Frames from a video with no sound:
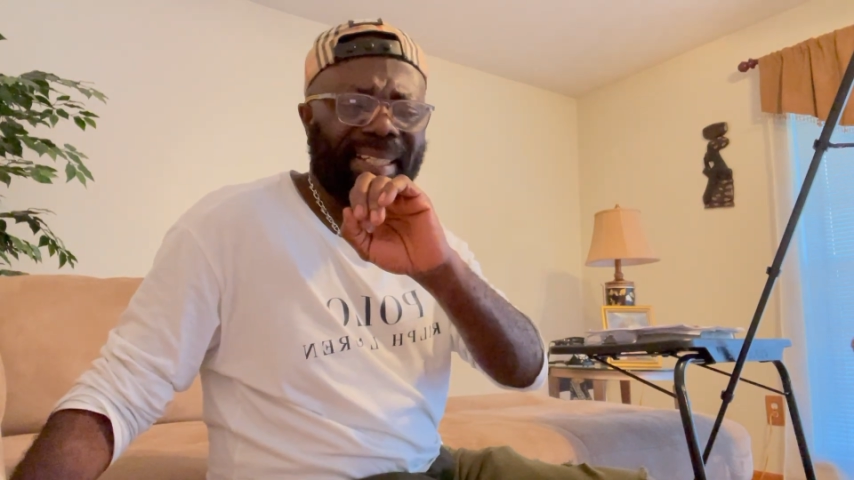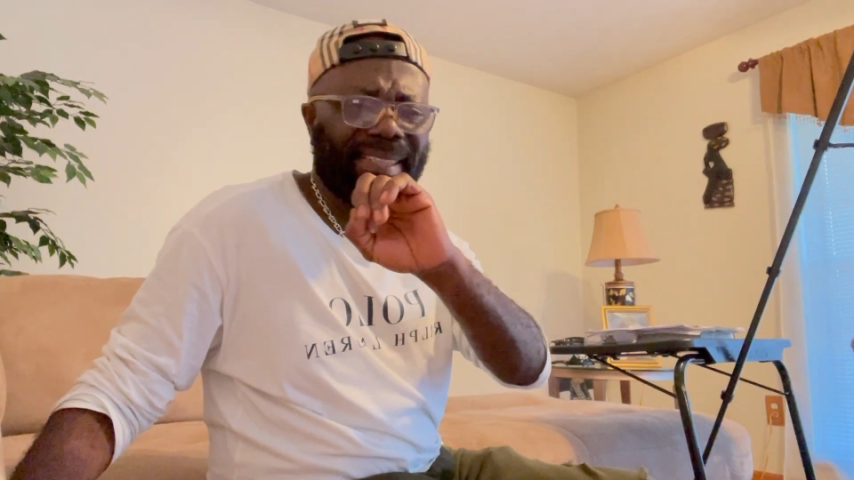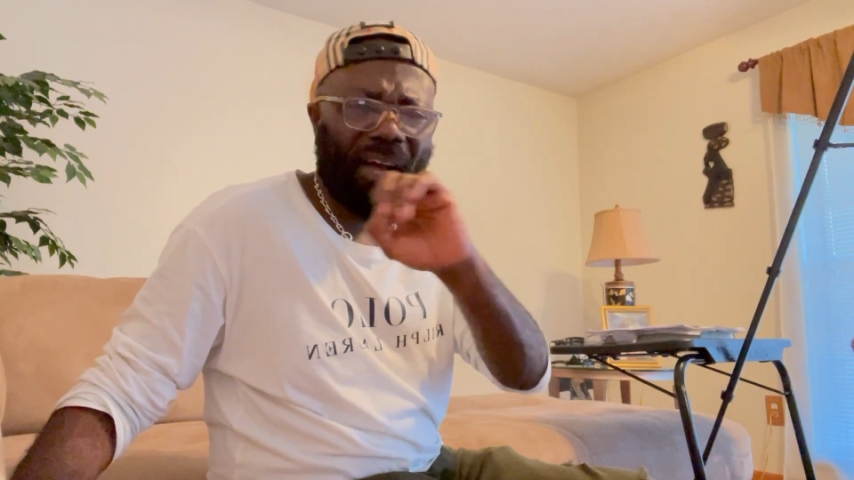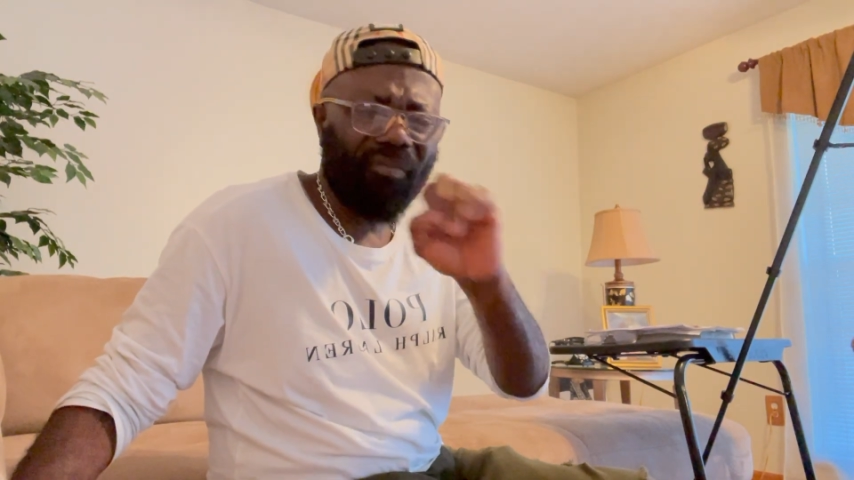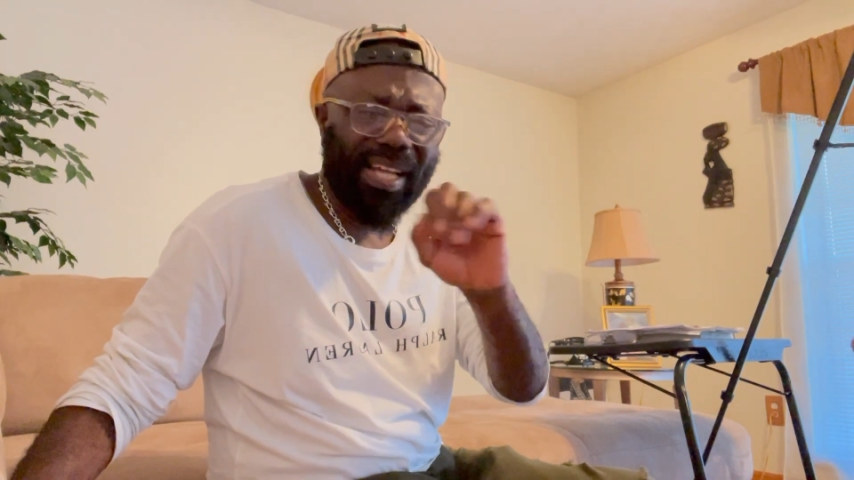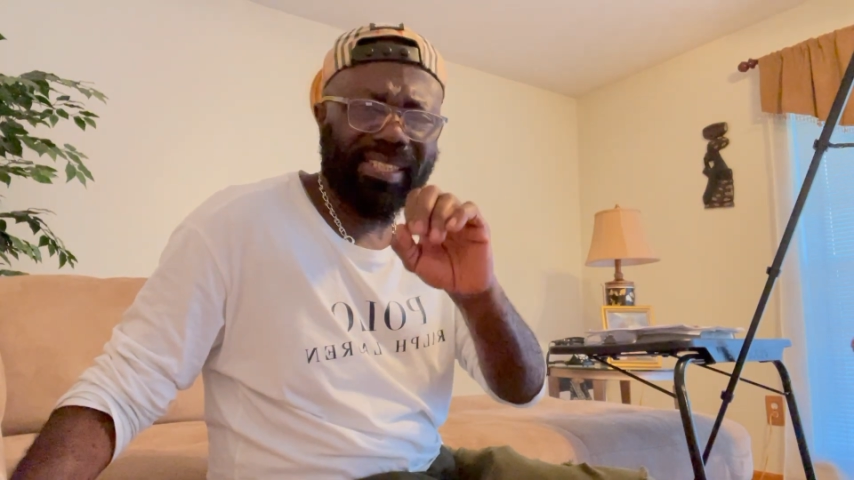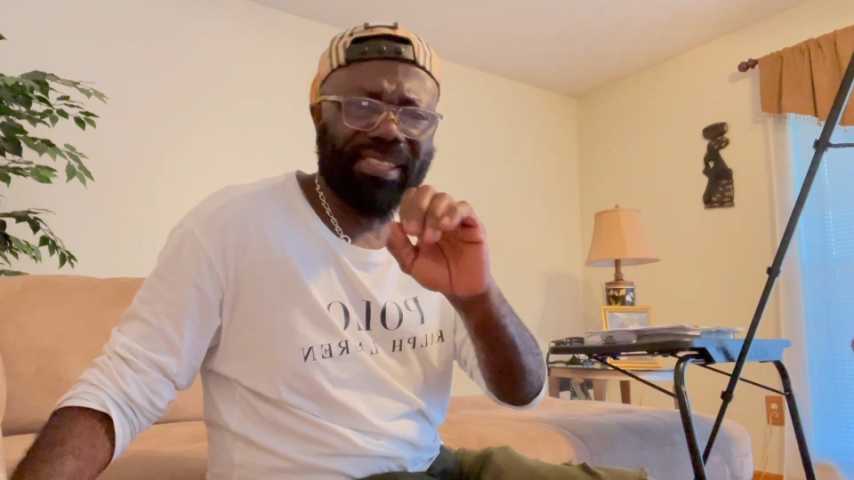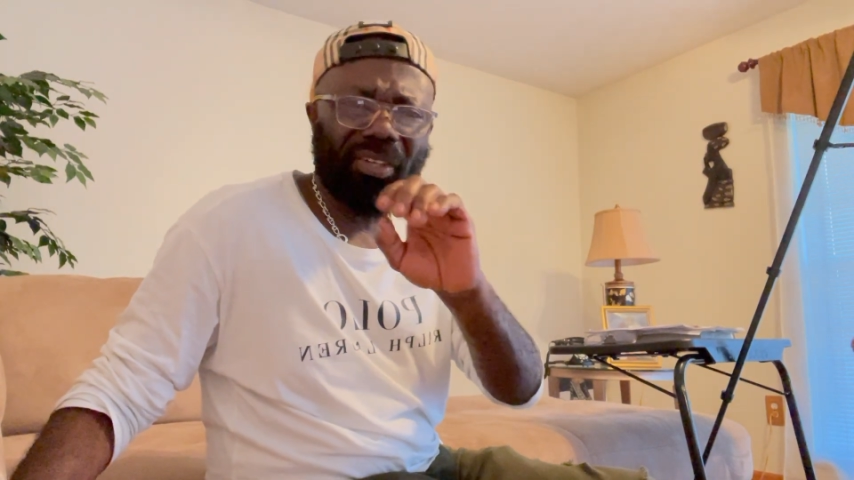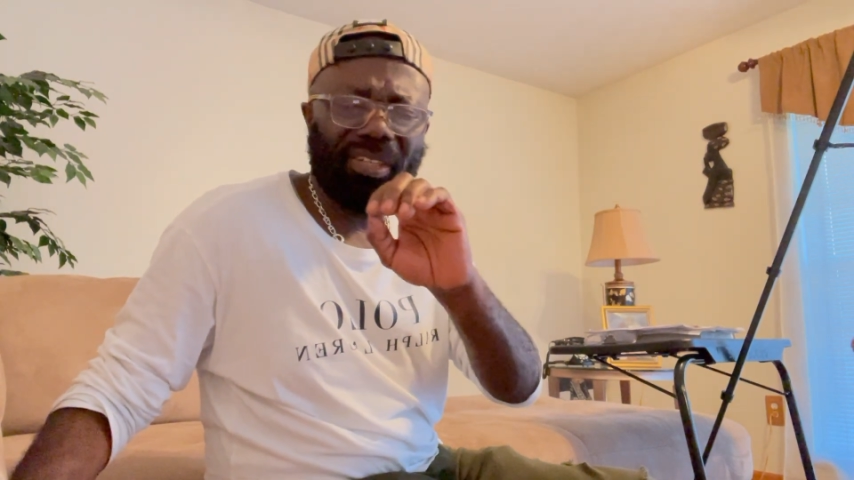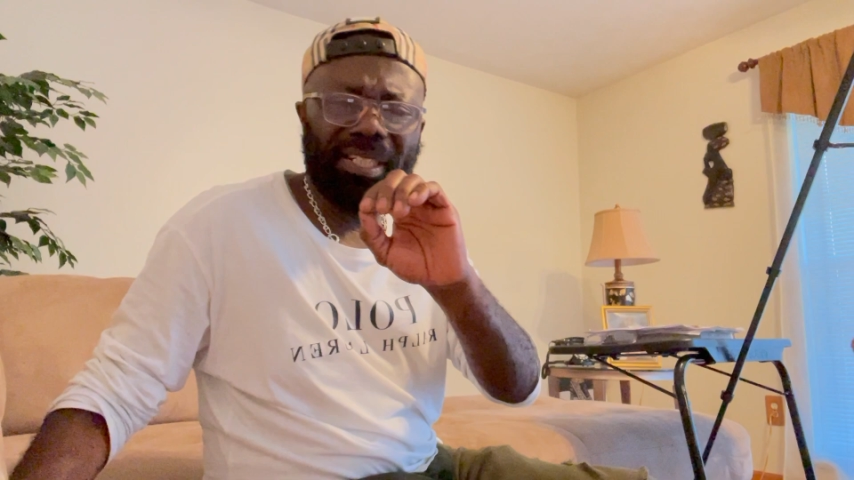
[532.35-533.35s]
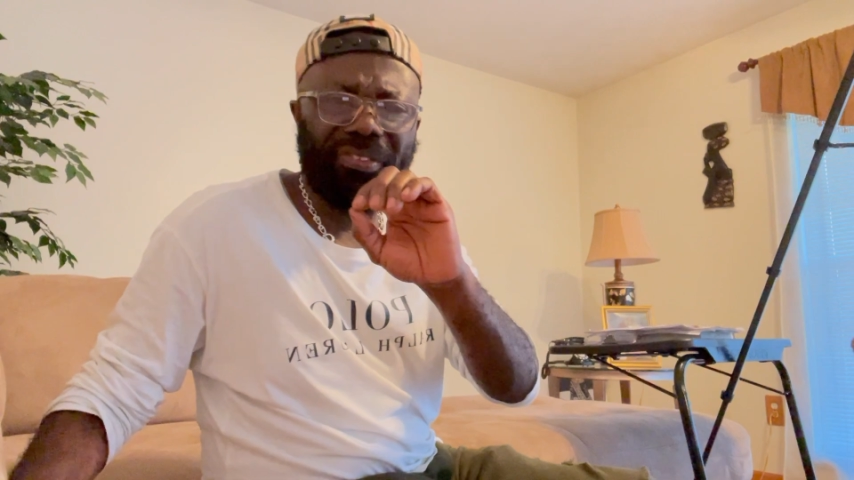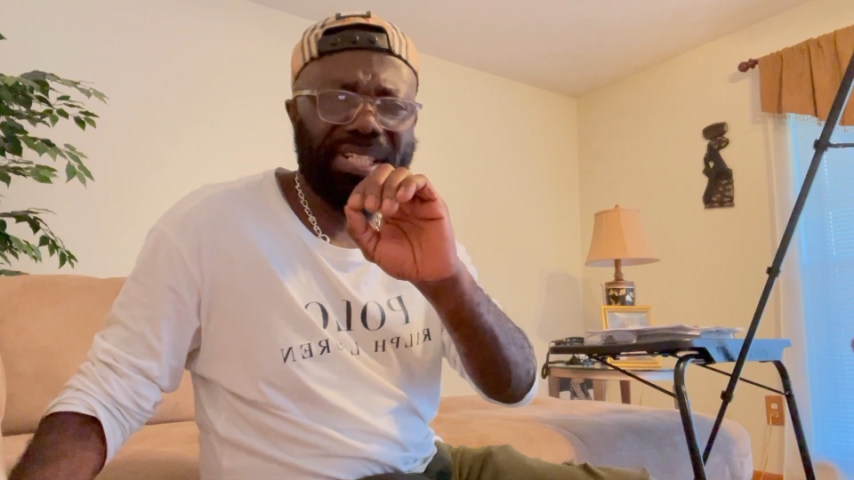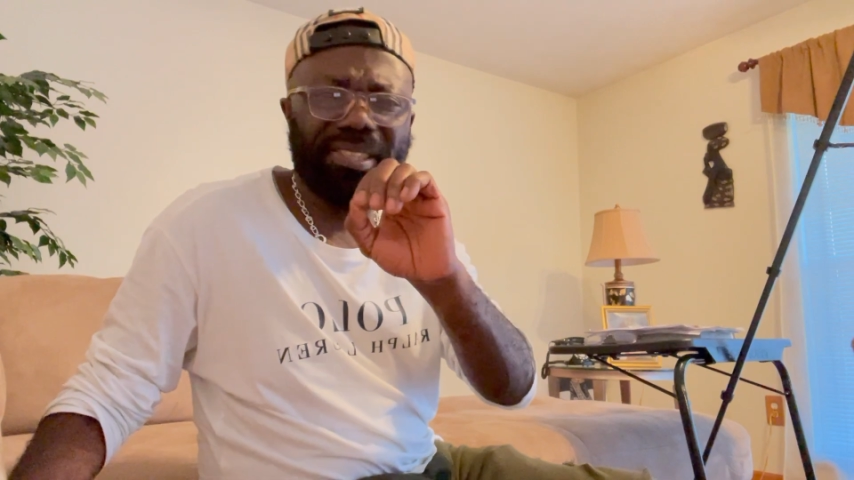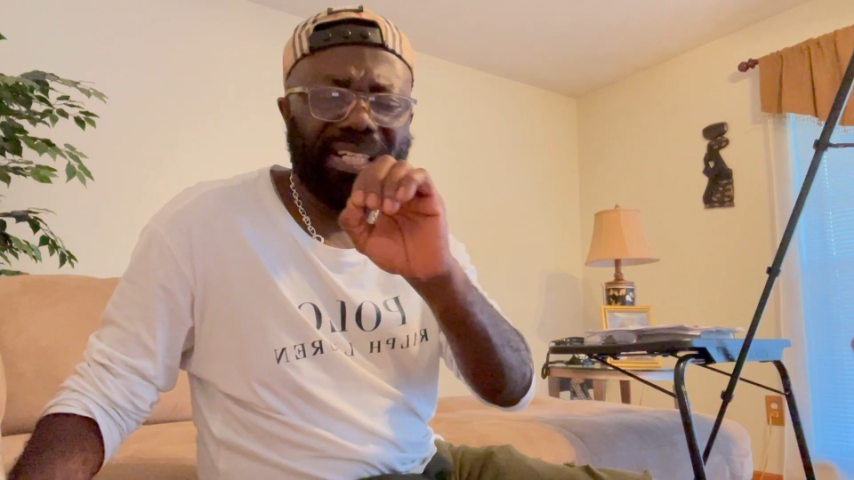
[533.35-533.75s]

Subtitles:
diversity or racial